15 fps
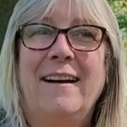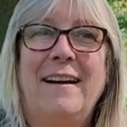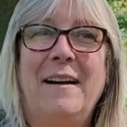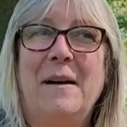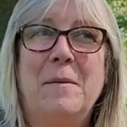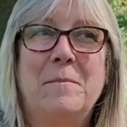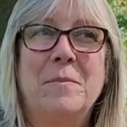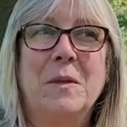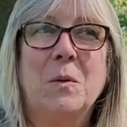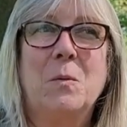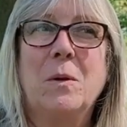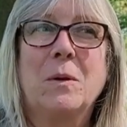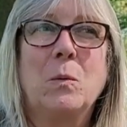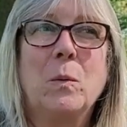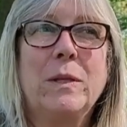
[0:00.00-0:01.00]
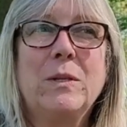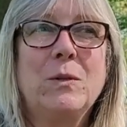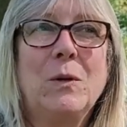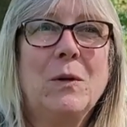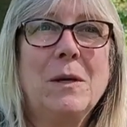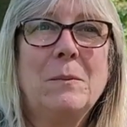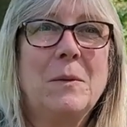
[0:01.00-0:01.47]
When we
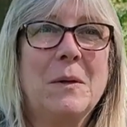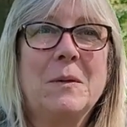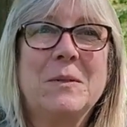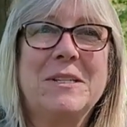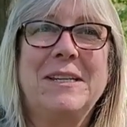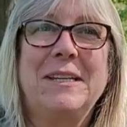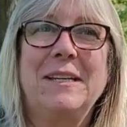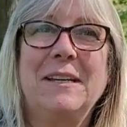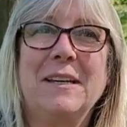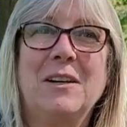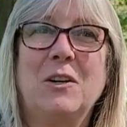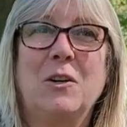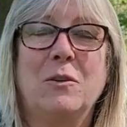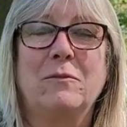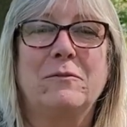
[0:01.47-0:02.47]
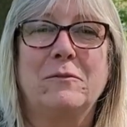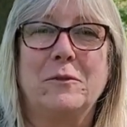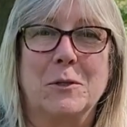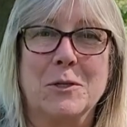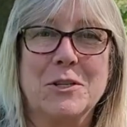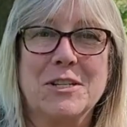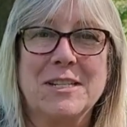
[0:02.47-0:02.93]
talk about
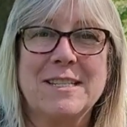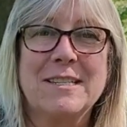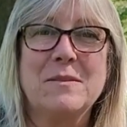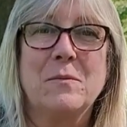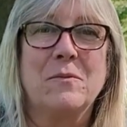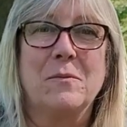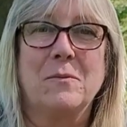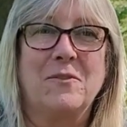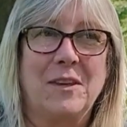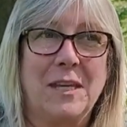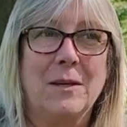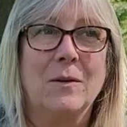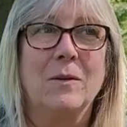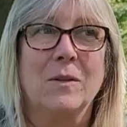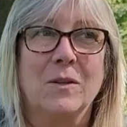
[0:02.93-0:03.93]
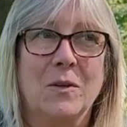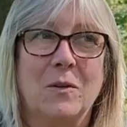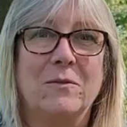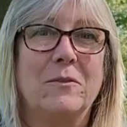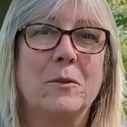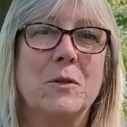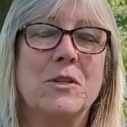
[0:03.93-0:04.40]
conversions, vehicle
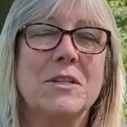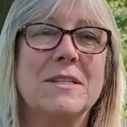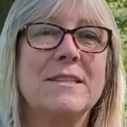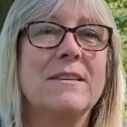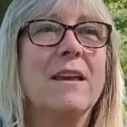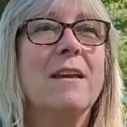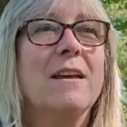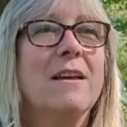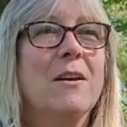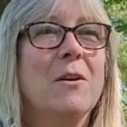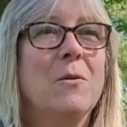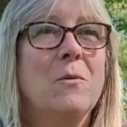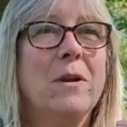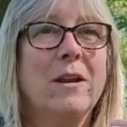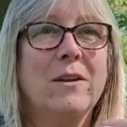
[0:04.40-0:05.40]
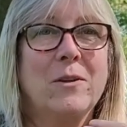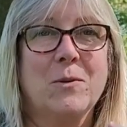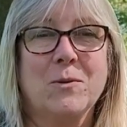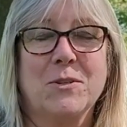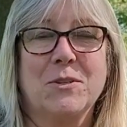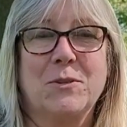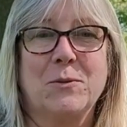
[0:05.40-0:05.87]
conversions, we are
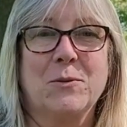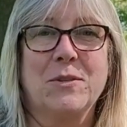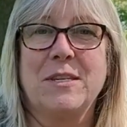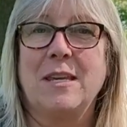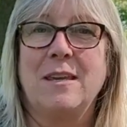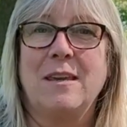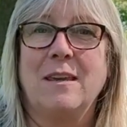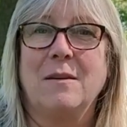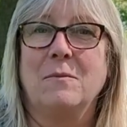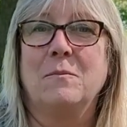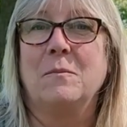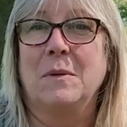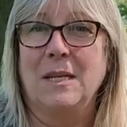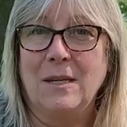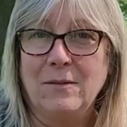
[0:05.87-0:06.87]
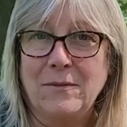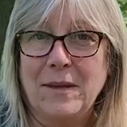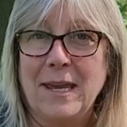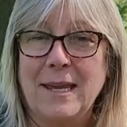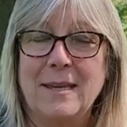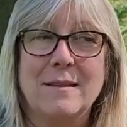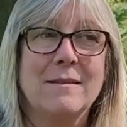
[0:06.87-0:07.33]
used to seeing
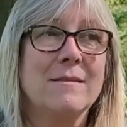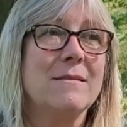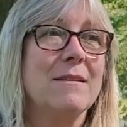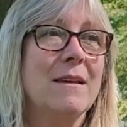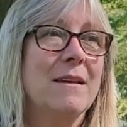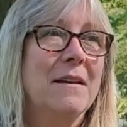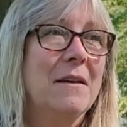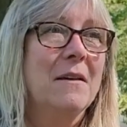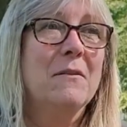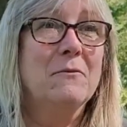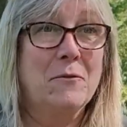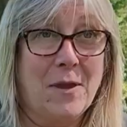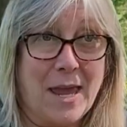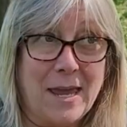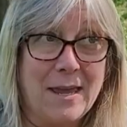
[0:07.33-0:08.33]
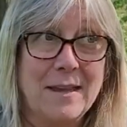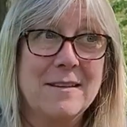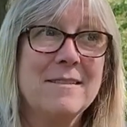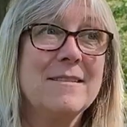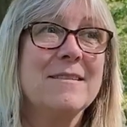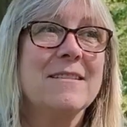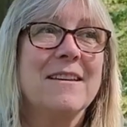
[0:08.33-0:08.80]
minivans,
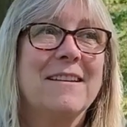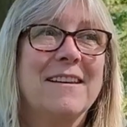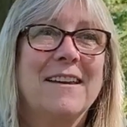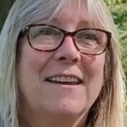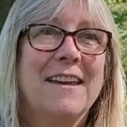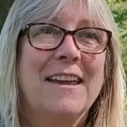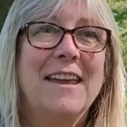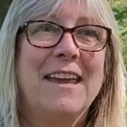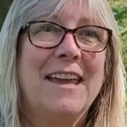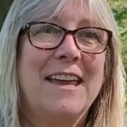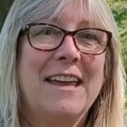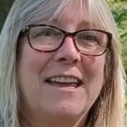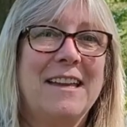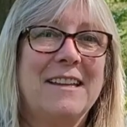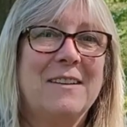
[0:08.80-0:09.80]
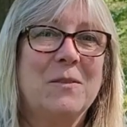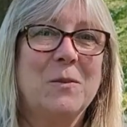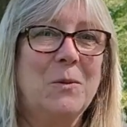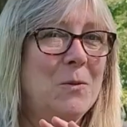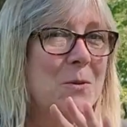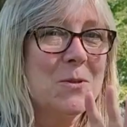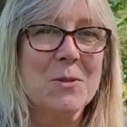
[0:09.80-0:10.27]
vans, and
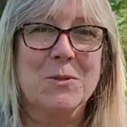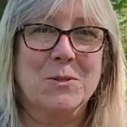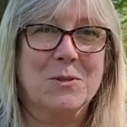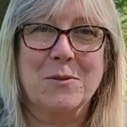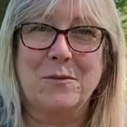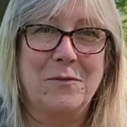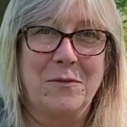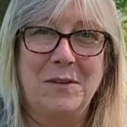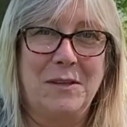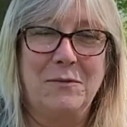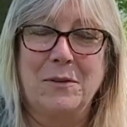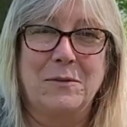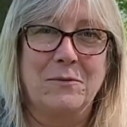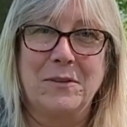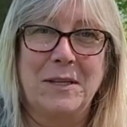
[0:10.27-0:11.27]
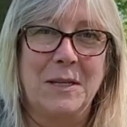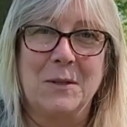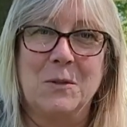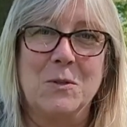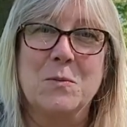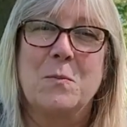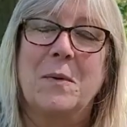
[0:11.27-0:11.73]
all sorts of different
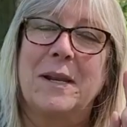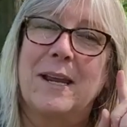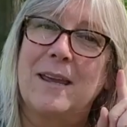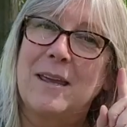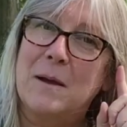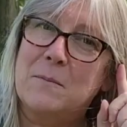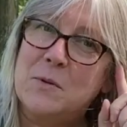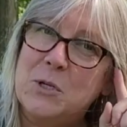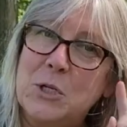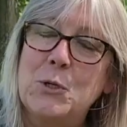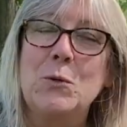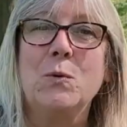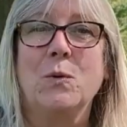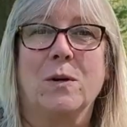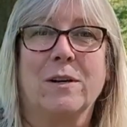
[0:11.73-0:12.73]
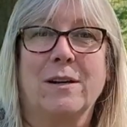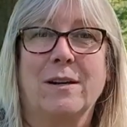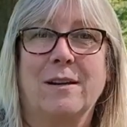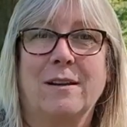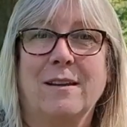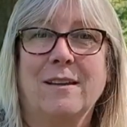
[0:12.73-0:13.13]
vehicles, but I am sure